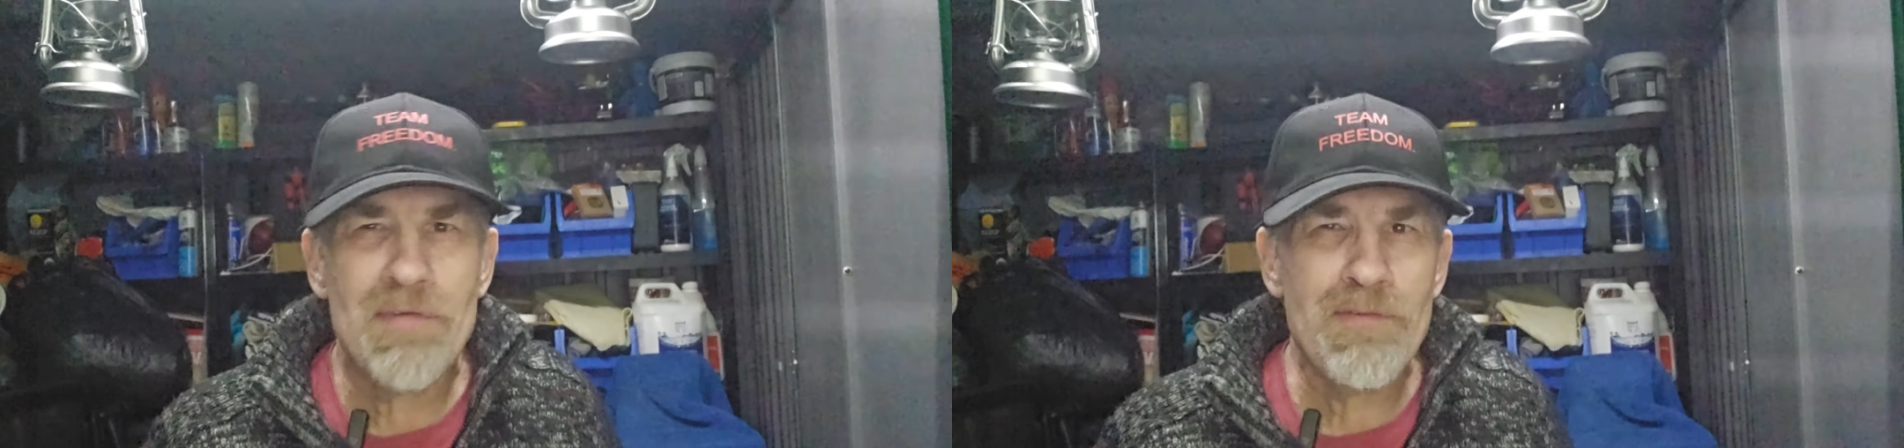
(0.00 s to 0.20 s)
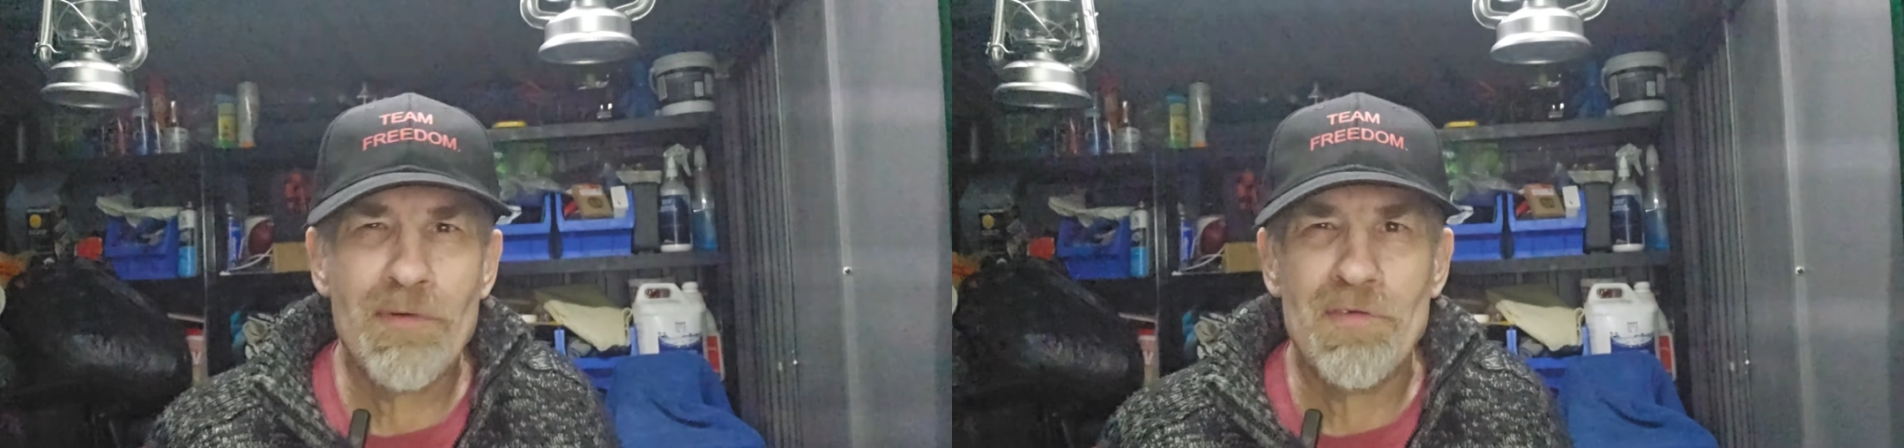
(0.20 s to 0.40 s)

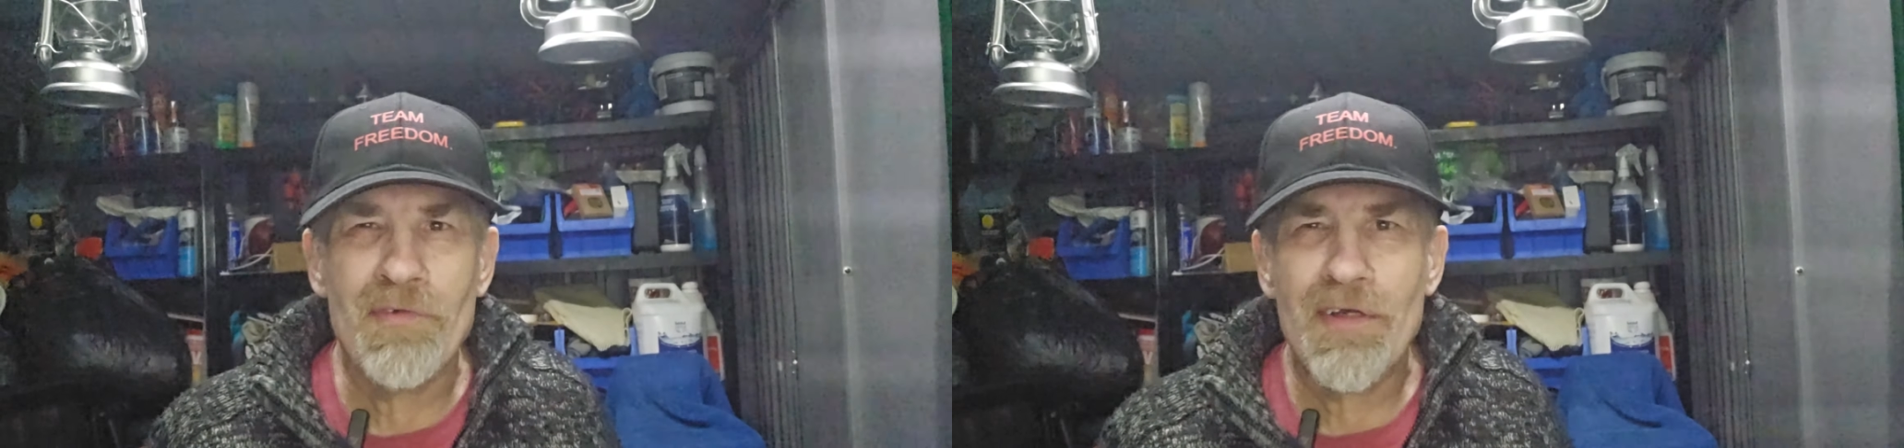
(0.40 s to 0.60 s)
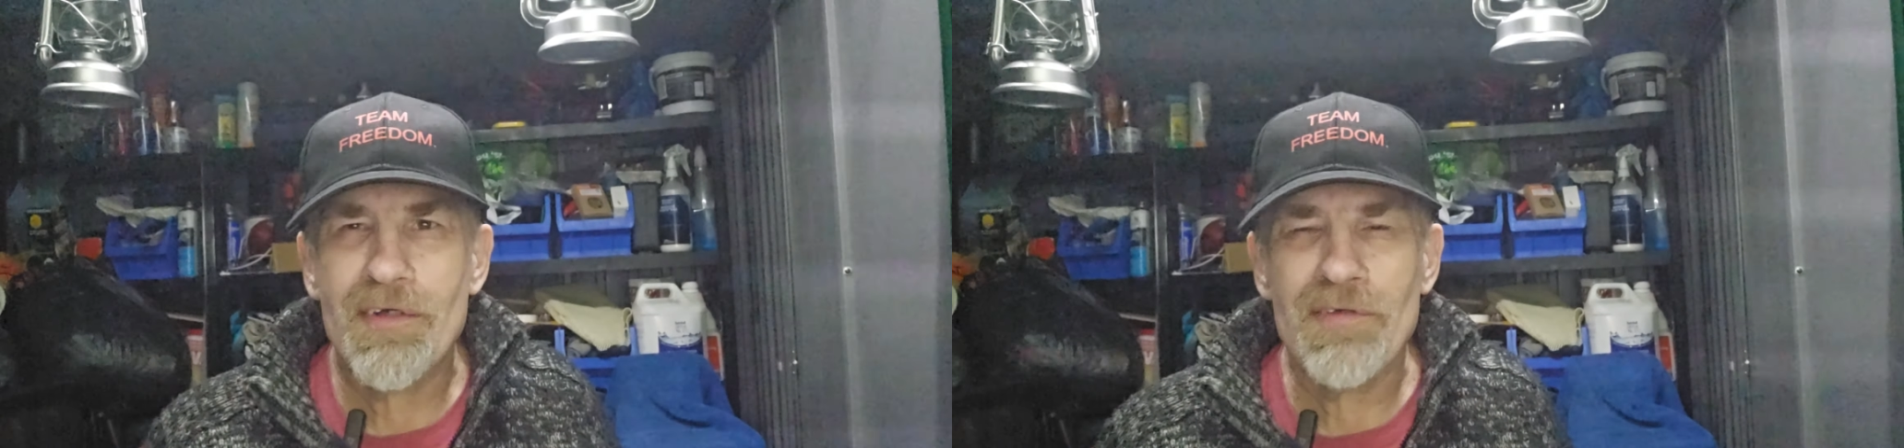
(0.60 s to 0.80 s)
you put a
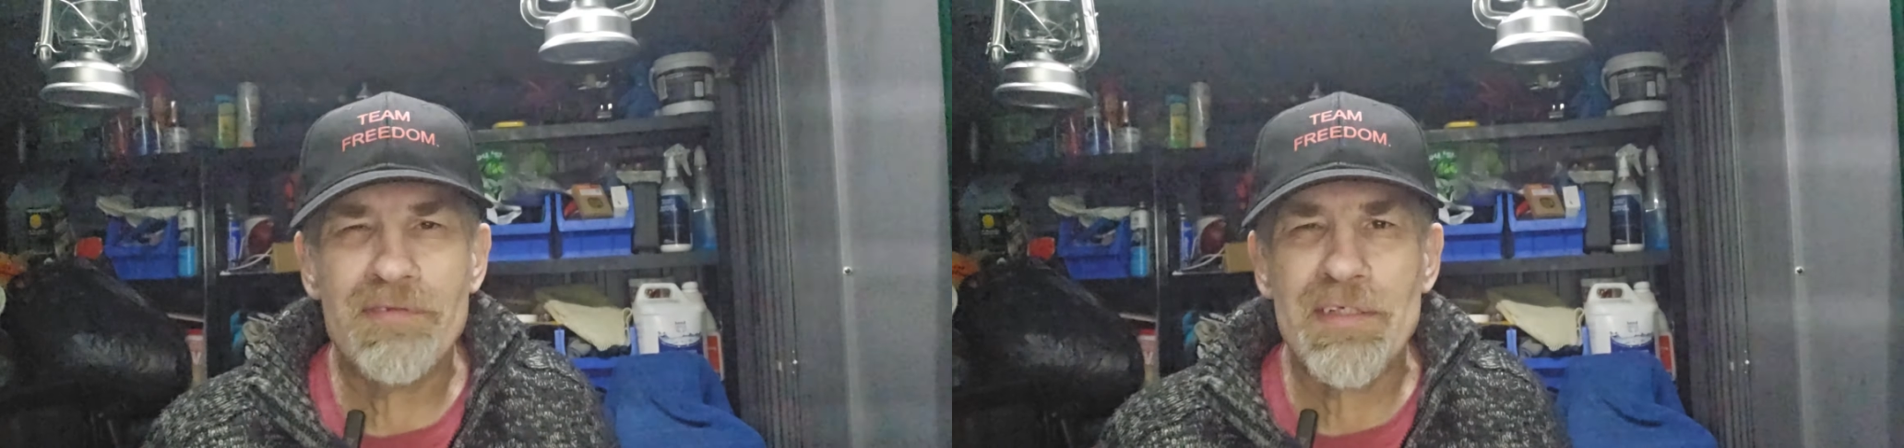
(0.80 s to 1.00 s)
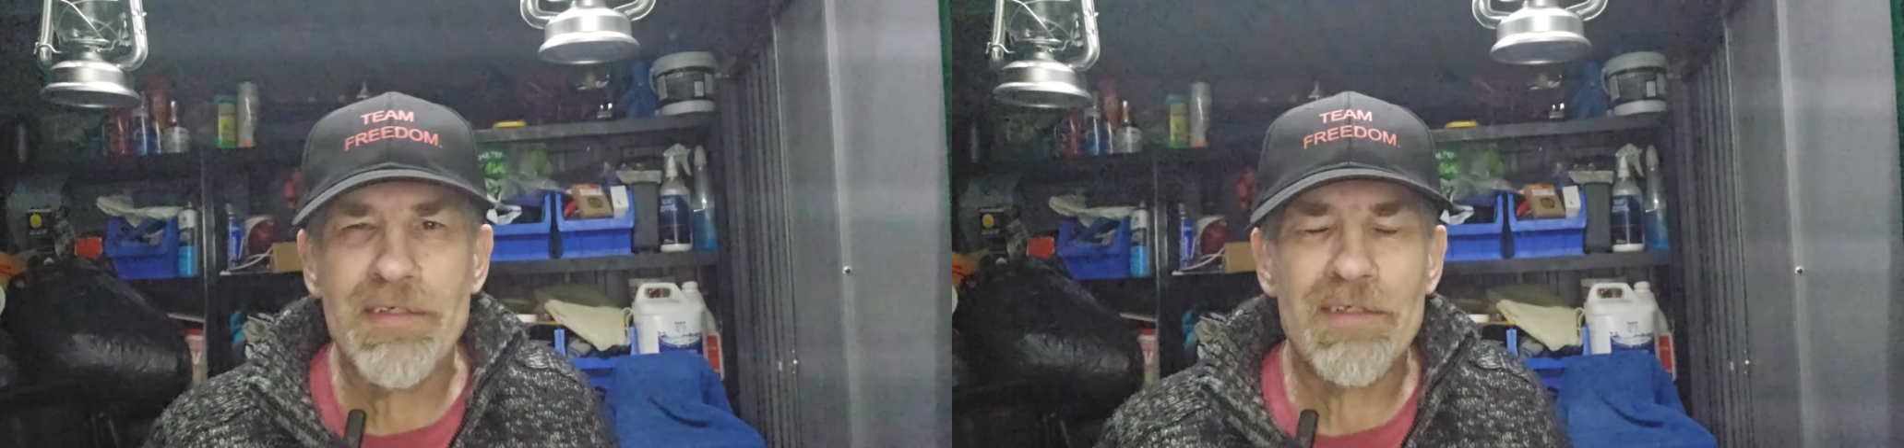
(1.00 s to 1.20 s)
ring on a
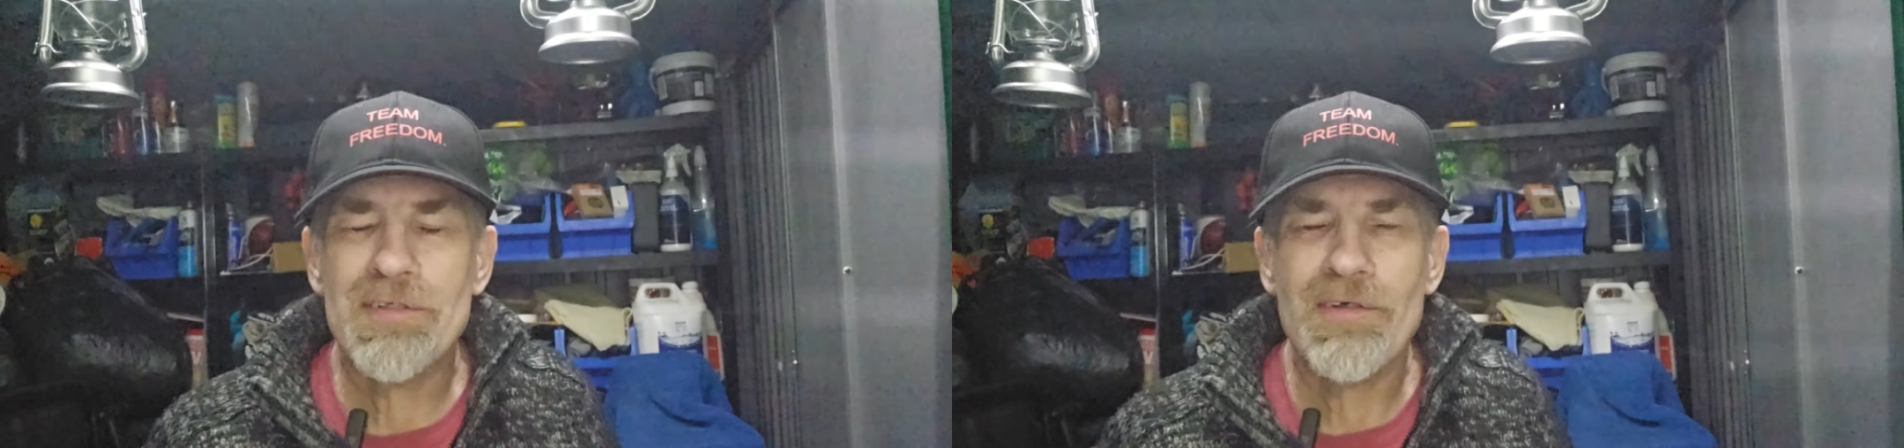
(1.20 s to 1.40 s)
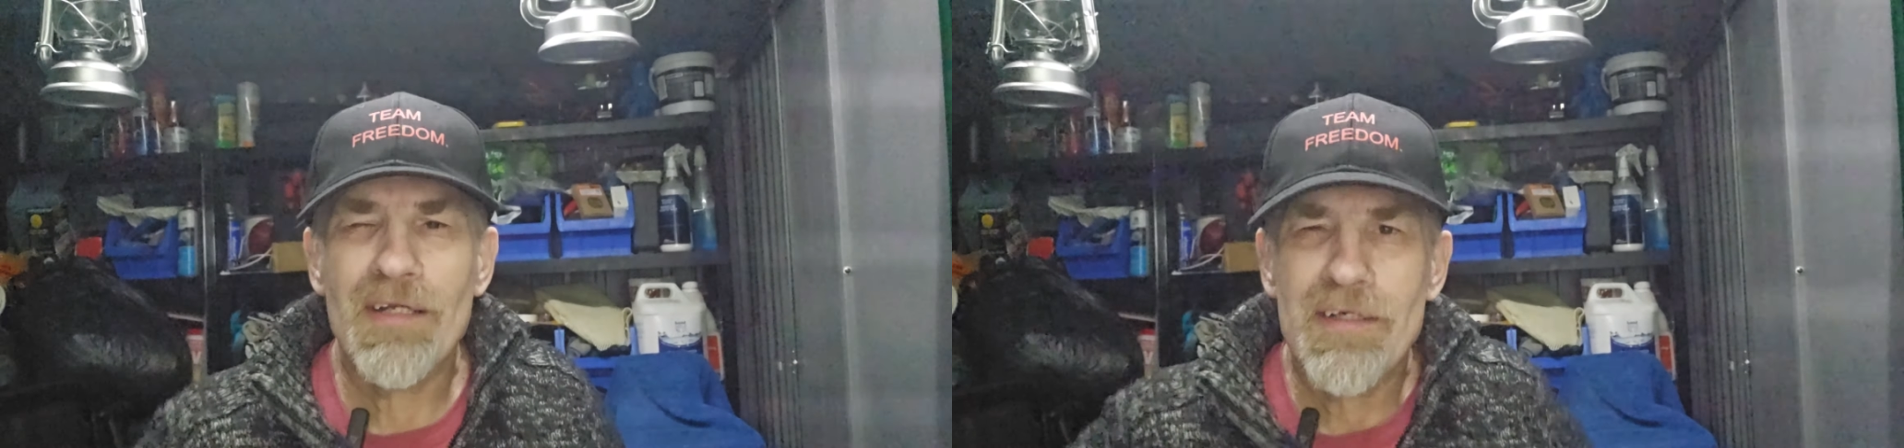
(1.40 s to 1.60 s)
finger and
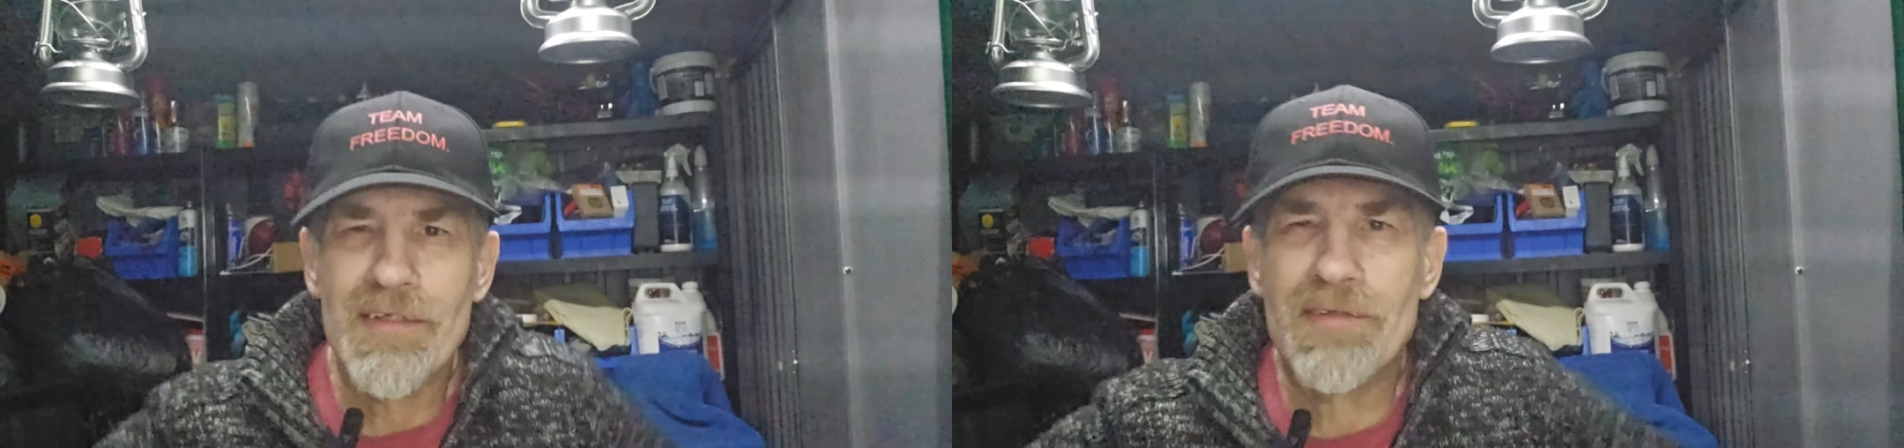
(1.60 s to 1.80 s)
all that.